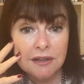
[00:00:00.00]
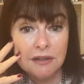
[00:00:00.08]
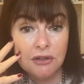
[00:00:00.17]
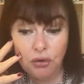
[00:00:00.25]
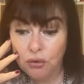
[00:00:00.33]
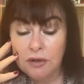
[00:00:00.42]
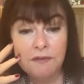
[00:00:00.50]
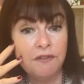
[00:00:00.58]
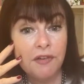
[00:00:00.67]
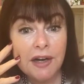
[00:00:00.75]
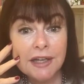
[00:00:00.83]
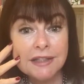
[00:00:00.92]
you can
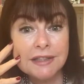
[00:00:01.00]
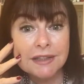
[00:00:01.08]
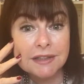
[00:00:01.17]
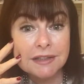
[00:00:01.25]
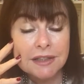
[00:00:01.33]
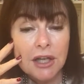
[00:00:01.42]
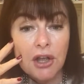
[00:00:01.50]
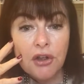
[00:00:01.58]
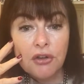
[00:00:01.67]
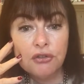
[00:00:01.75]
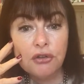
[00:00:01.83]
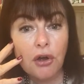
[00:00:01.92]
find it.
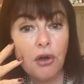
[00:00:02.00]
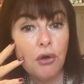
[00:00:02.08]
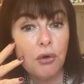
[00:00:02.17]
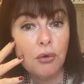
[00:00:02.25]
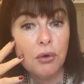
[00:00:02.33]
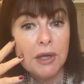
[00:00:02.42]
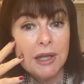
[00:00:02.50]
So